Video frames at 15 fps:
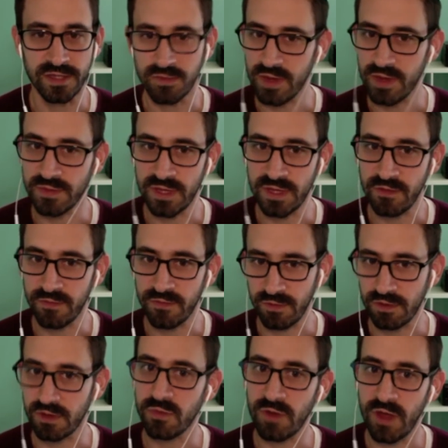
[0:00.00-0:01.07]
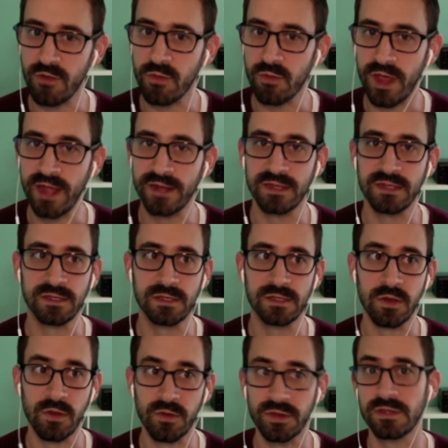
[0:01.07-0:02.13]
a website for their private practice is
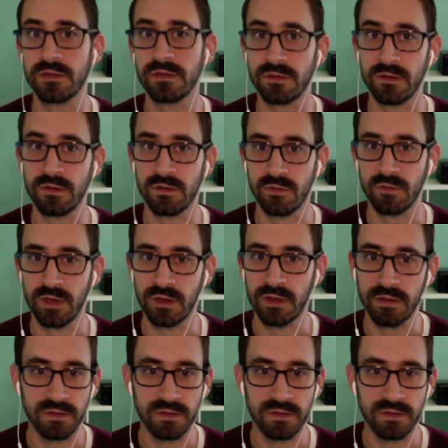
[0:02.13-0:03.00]
always concerned with